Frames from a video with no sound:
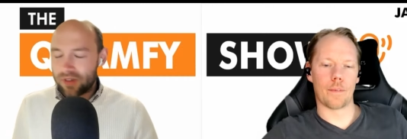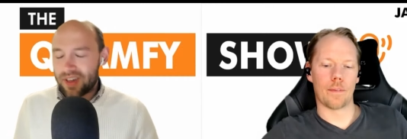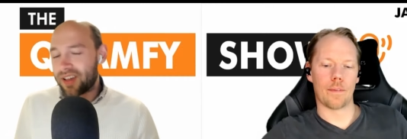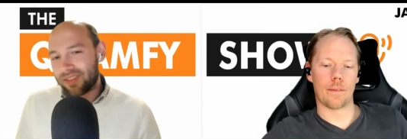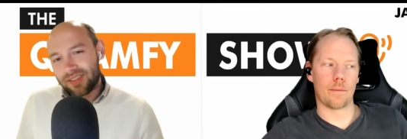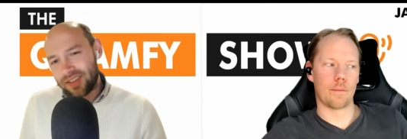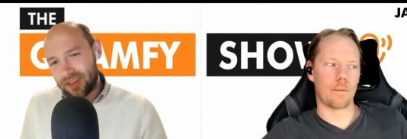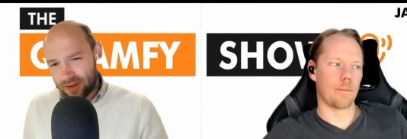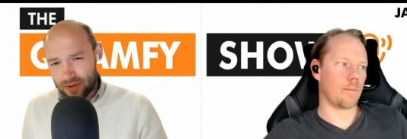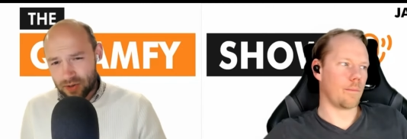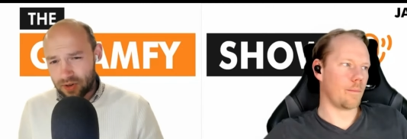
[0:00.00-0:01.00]
Speaker 1: cents
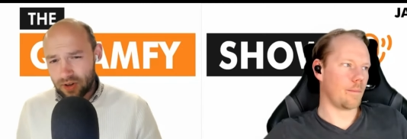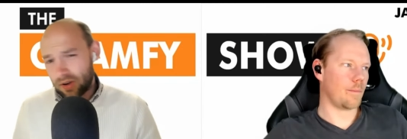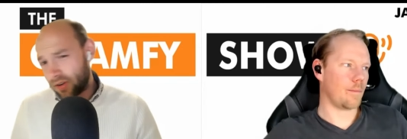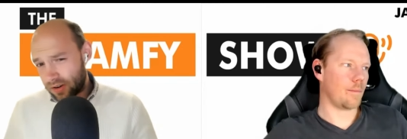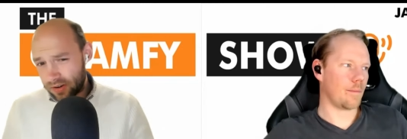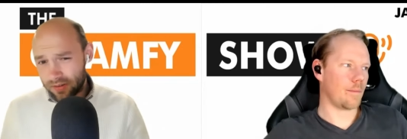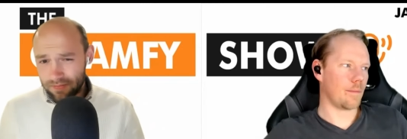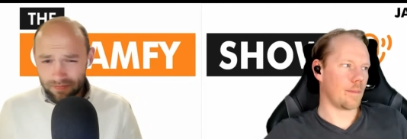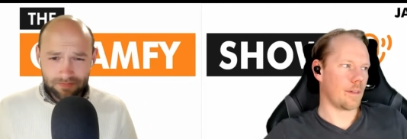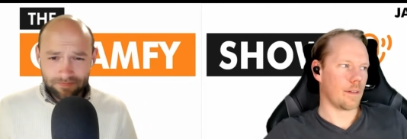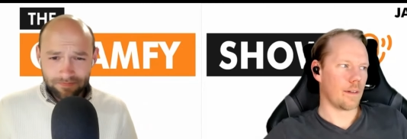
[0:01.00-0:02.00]
discussion going on.
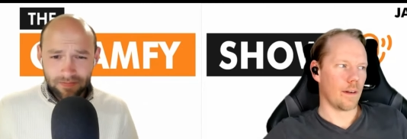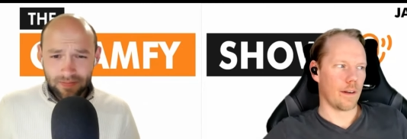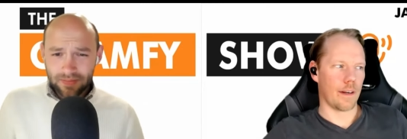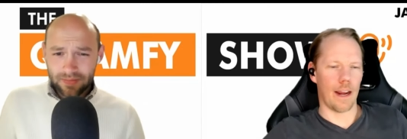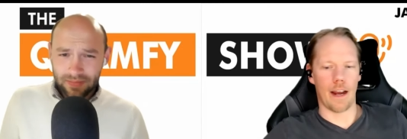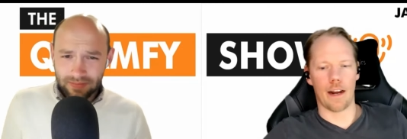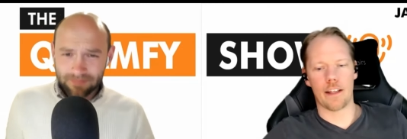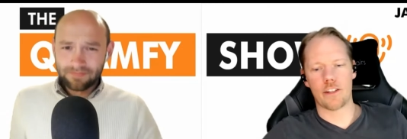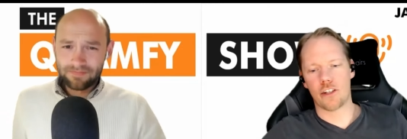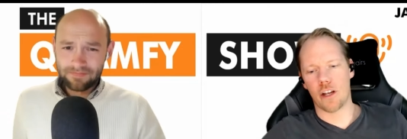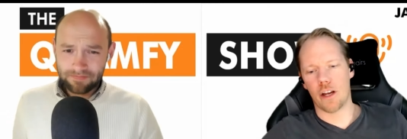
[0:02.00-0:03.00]
Speaker 2: Yeah,
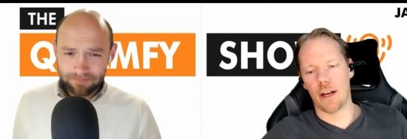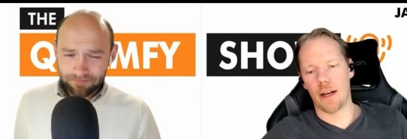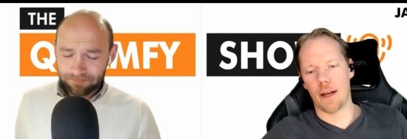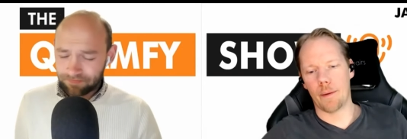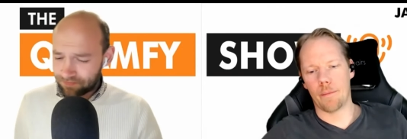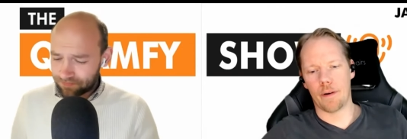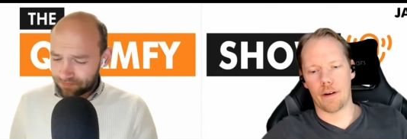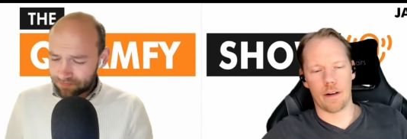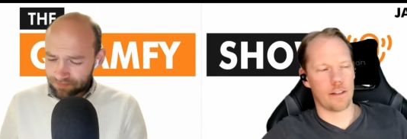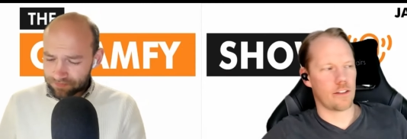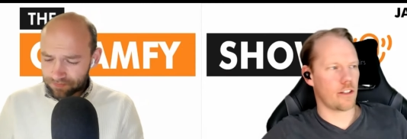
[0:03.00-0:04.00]
let's uh,
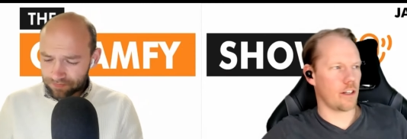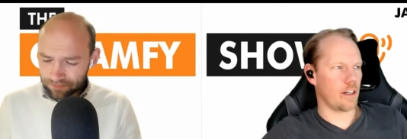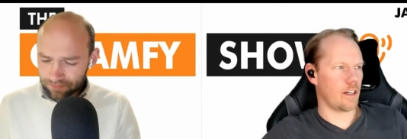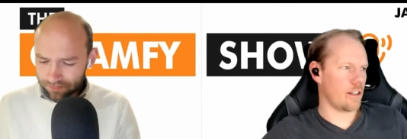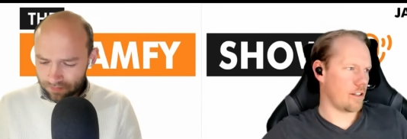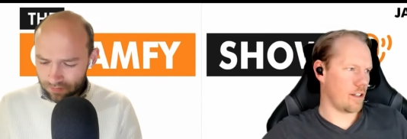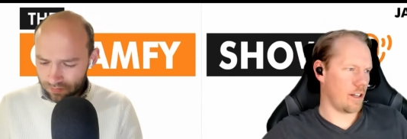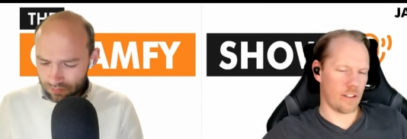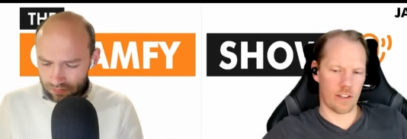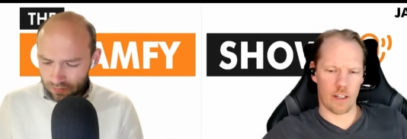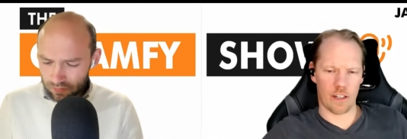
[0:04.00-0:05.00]
let's uh, let, let
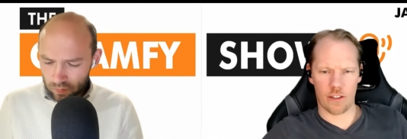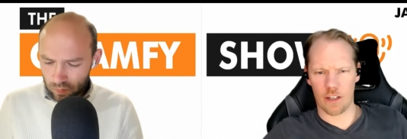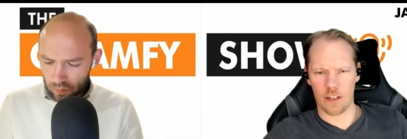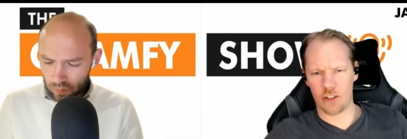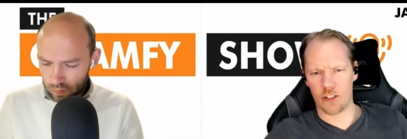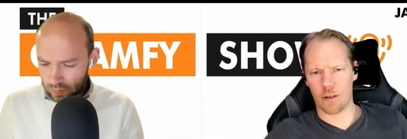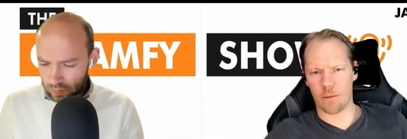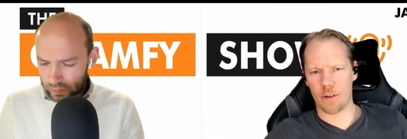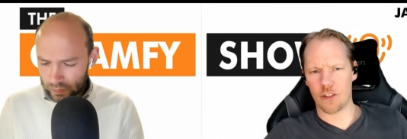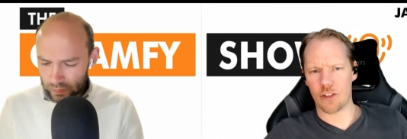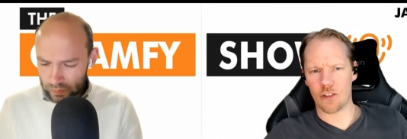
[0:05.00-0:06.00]
let's let, let's
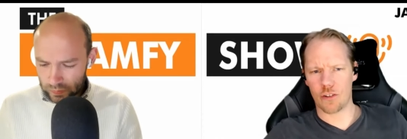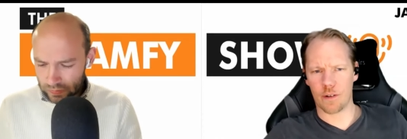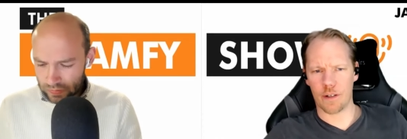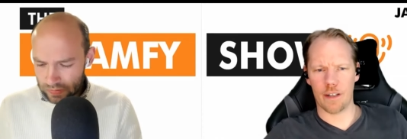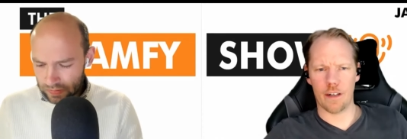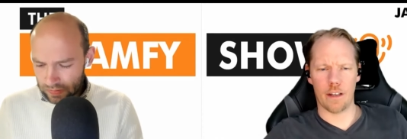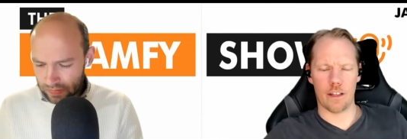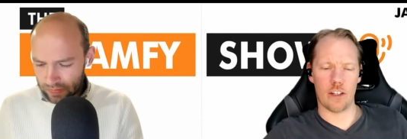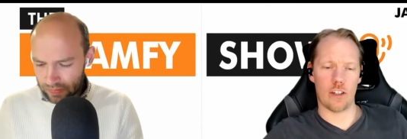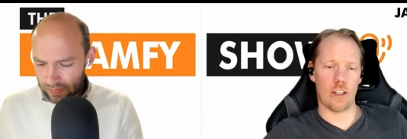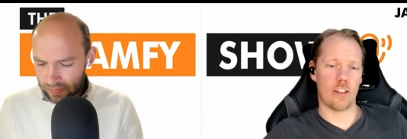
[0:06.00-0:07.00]
share my screen.
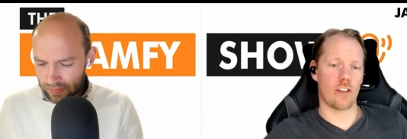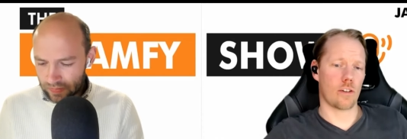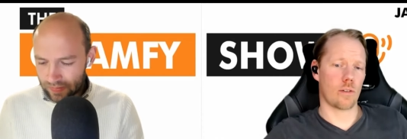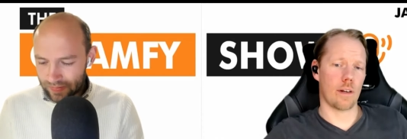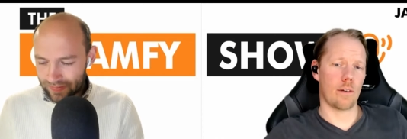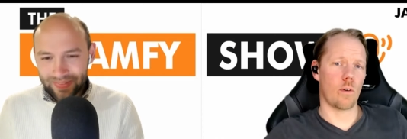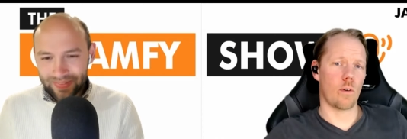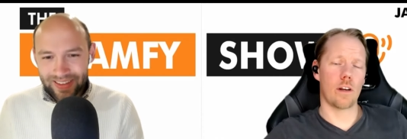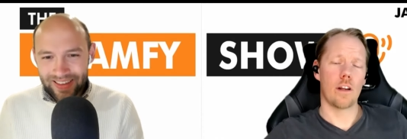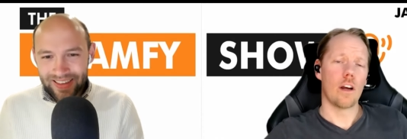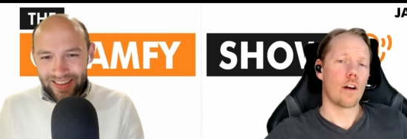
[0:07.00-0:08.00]
It's screen
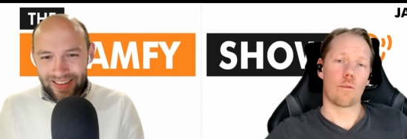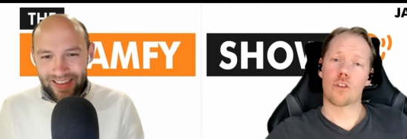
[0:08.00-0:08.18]
one